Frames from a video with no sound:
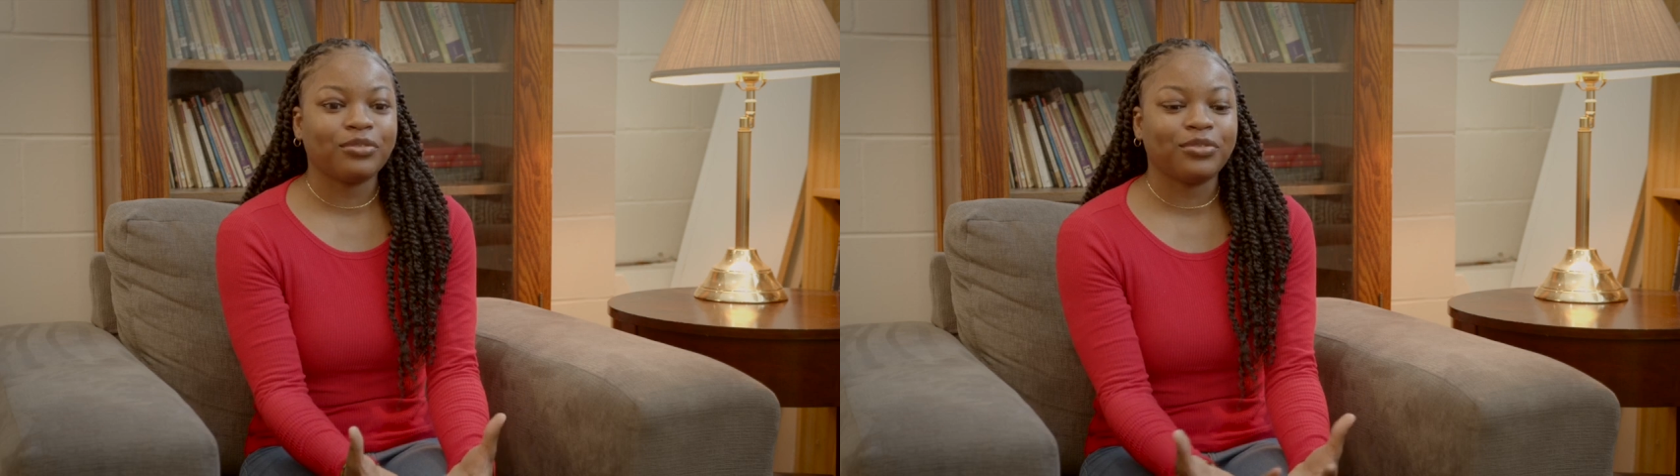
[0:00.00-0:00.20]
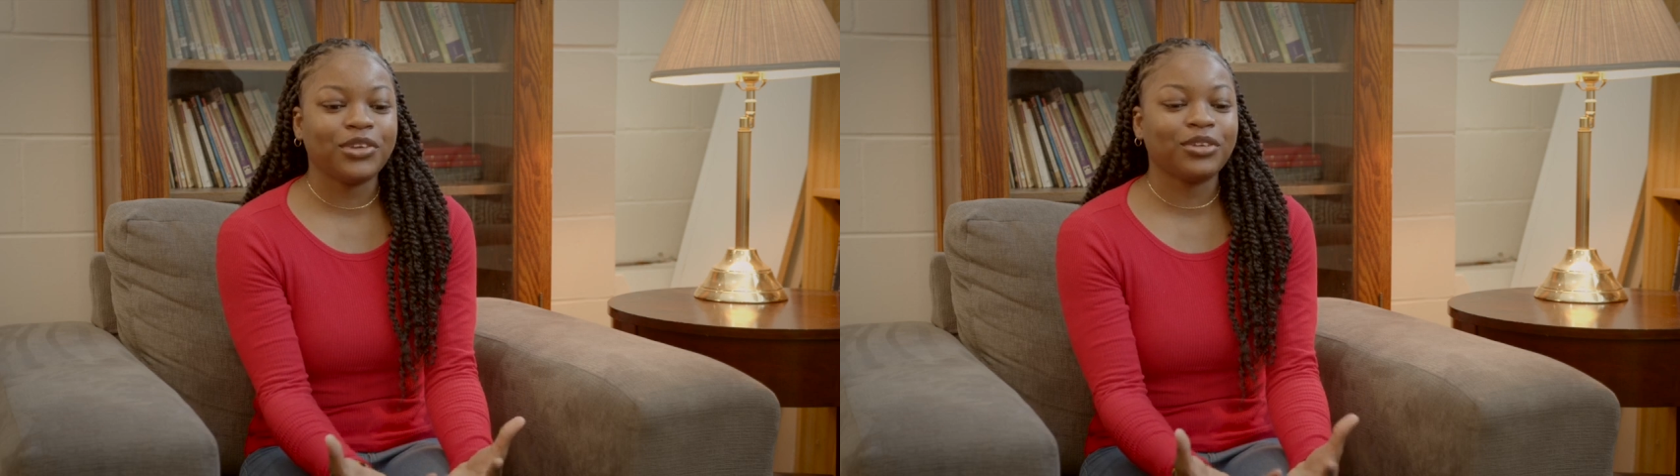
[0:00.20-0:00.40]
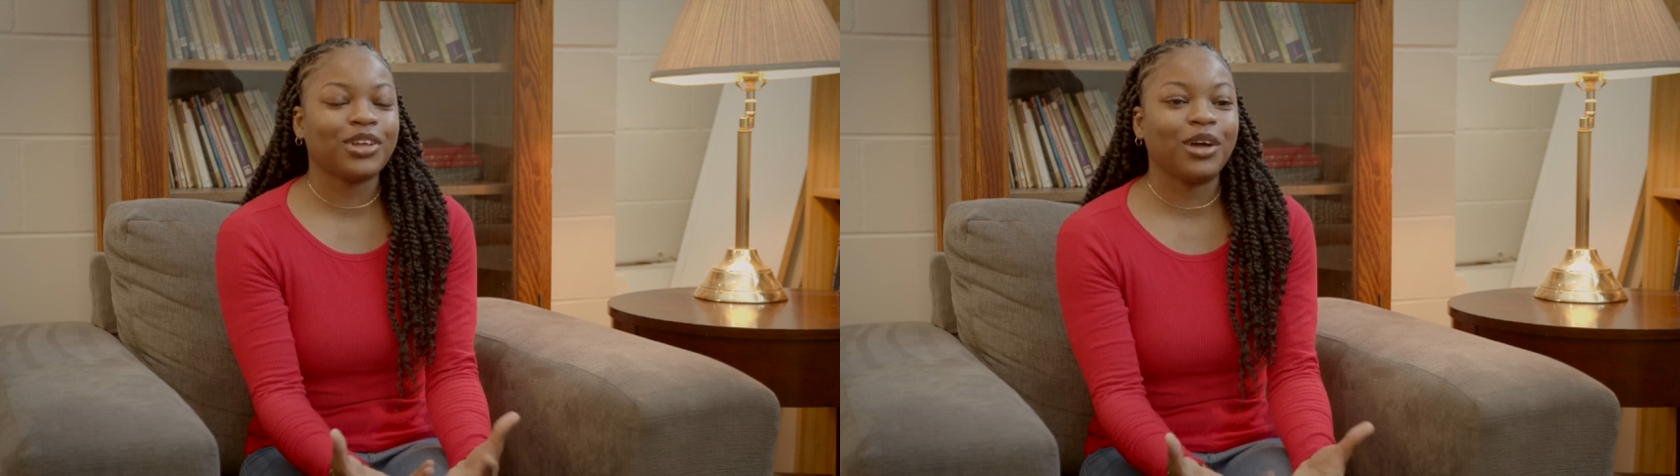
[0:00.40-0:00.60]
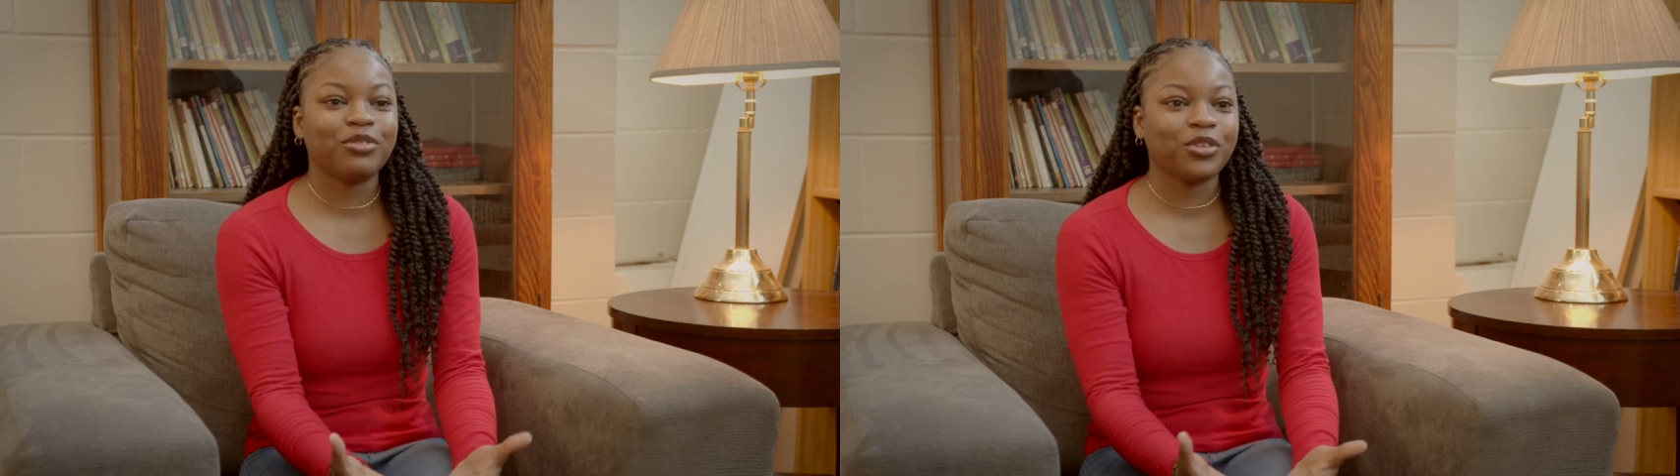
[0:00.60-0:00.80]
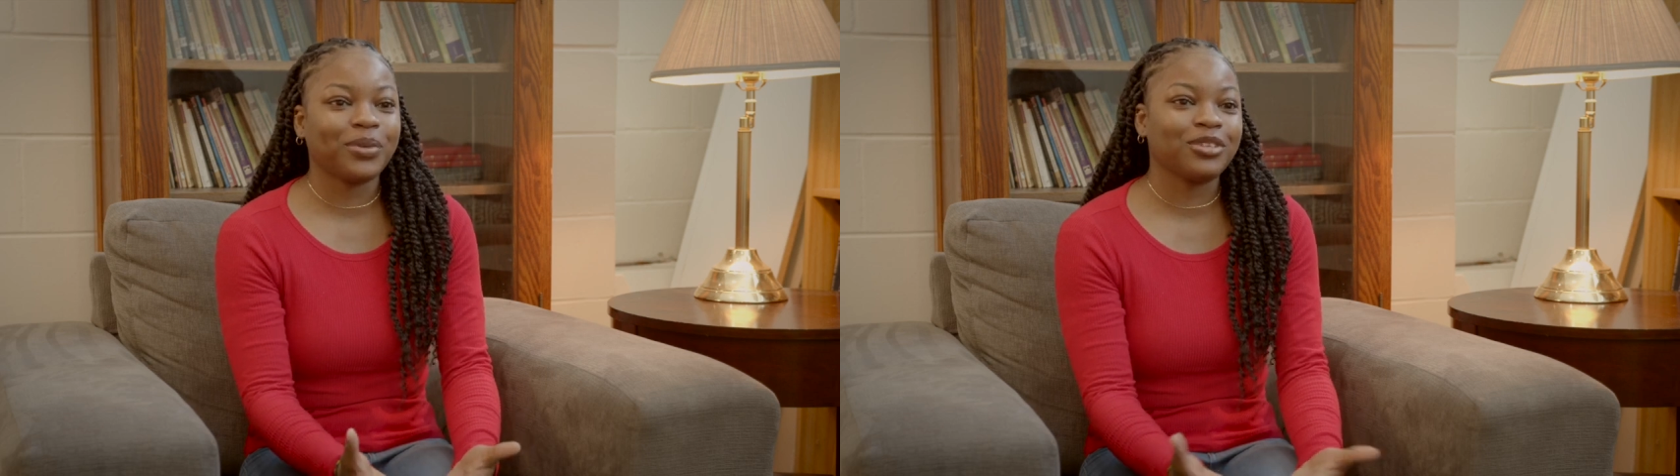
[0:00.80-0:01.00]
feel
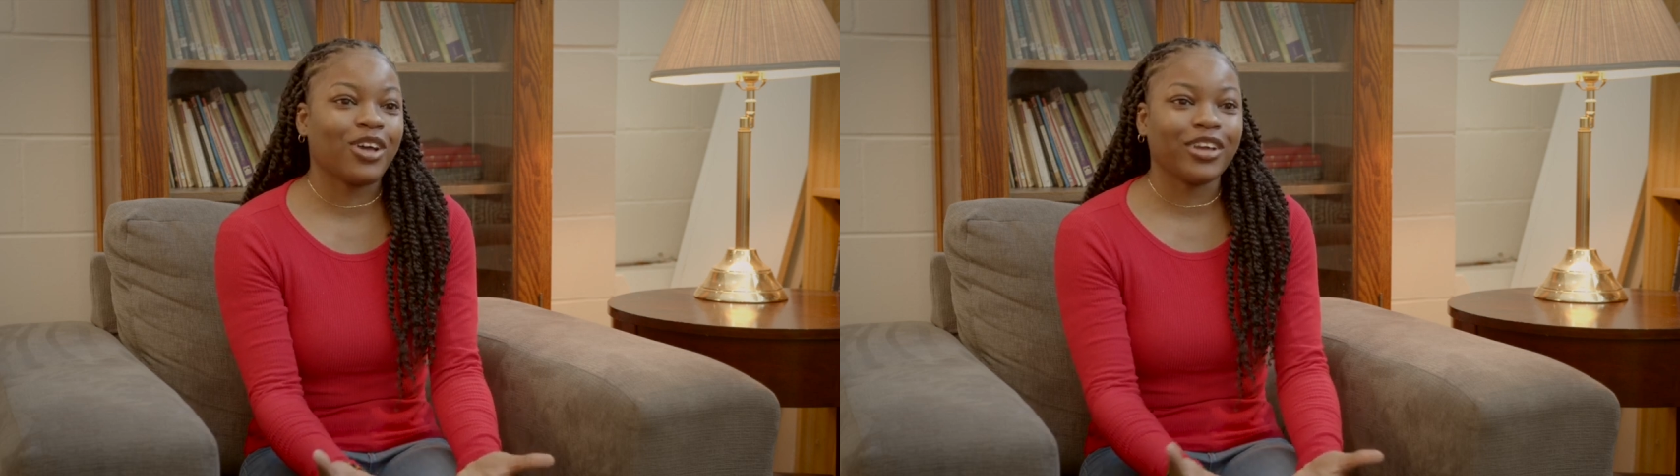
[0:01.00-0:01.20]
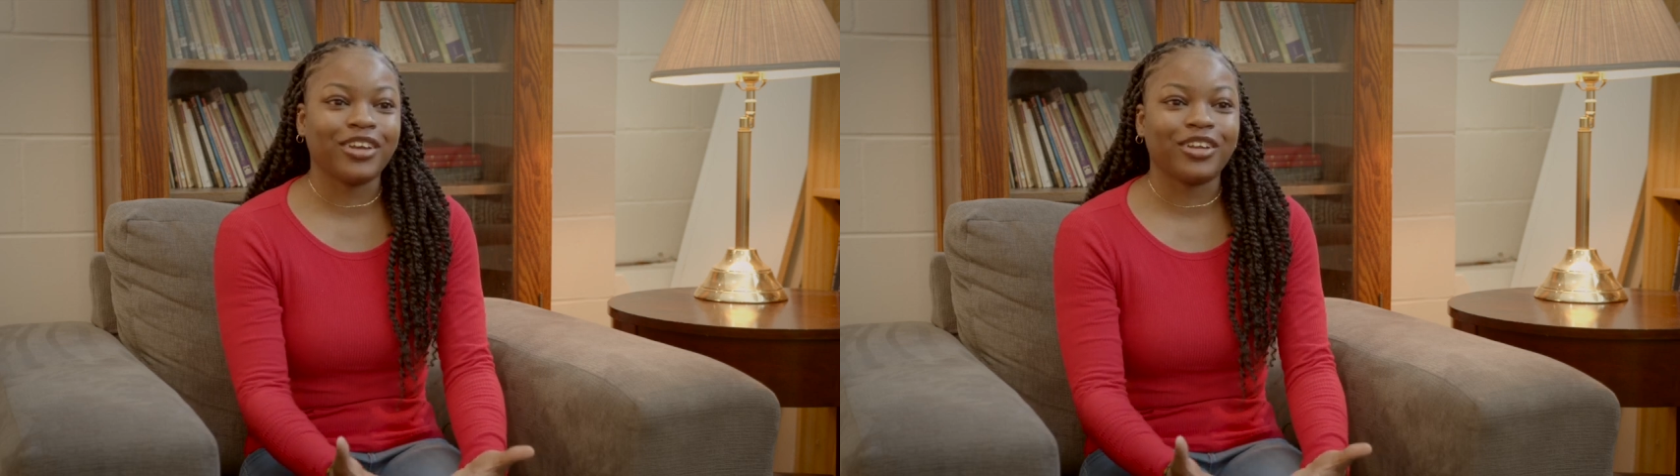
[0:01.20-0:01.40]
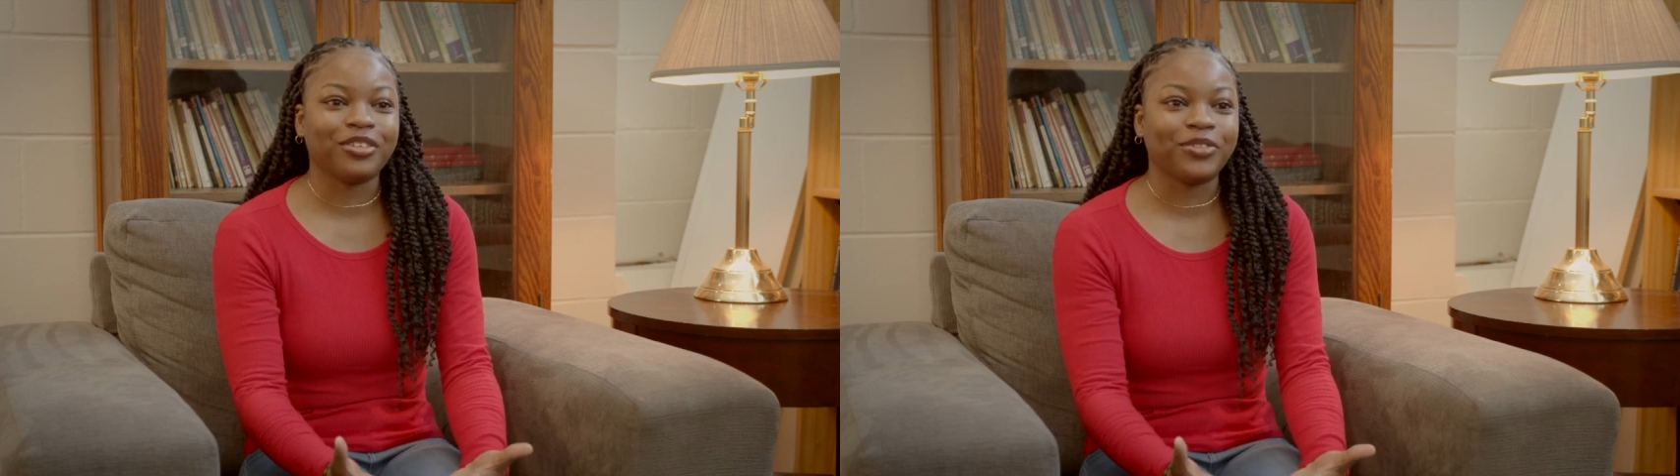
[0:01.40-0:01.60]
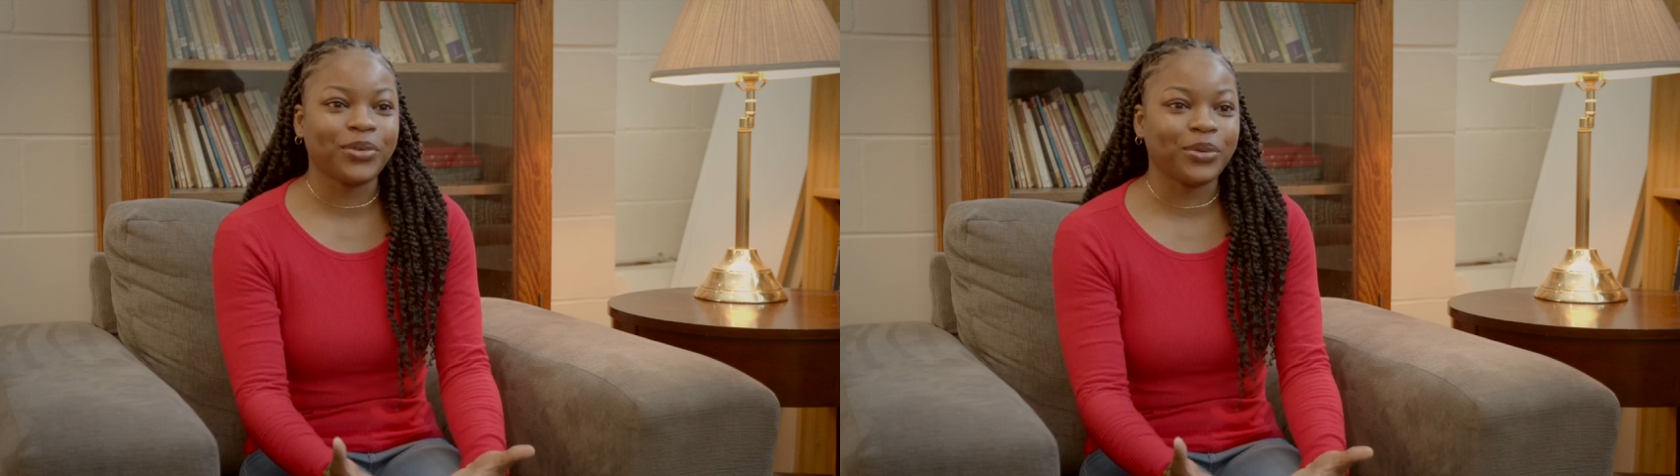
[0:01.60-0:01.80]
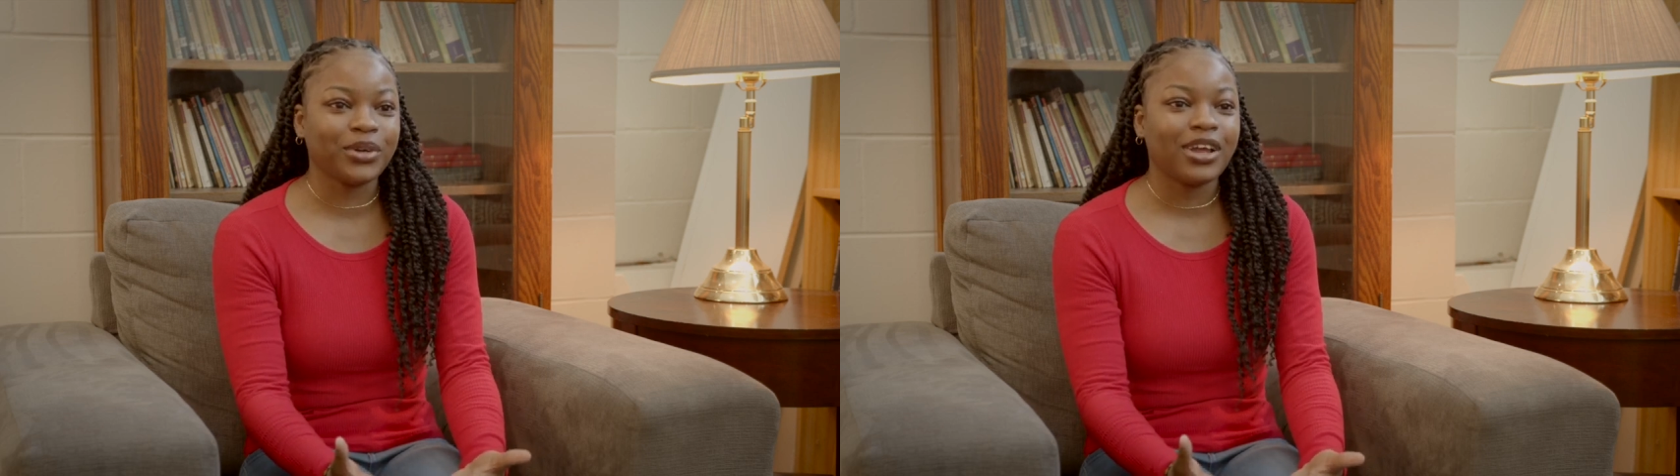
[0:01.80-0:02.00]
comfortable talking on the
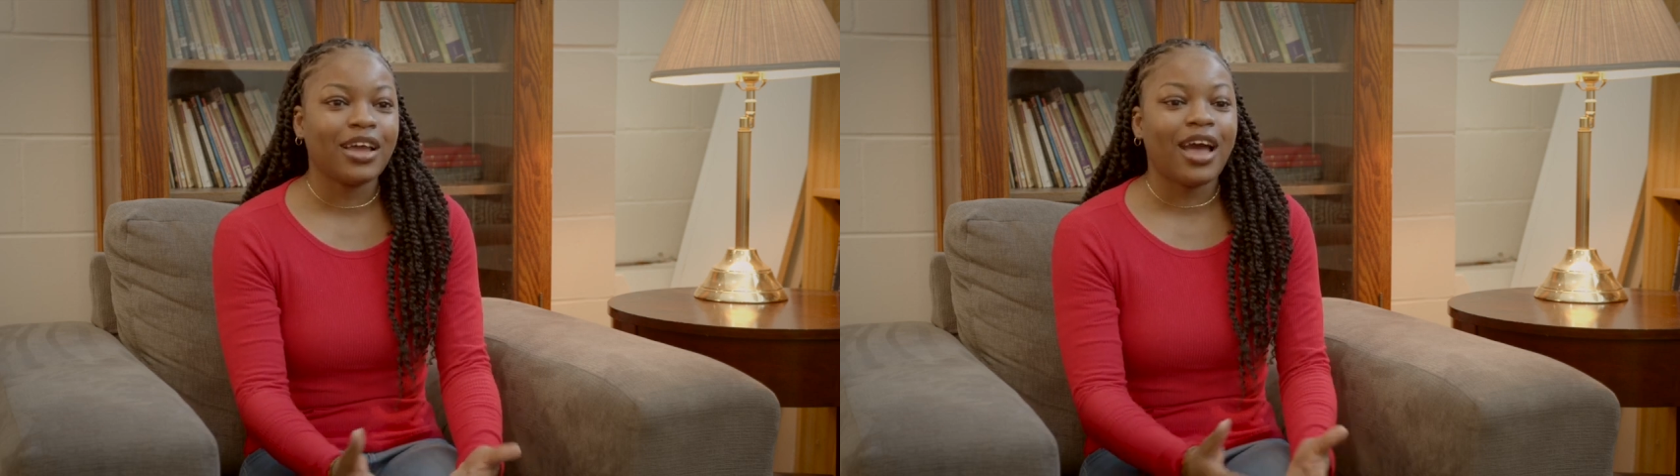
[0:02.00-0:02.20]
phone.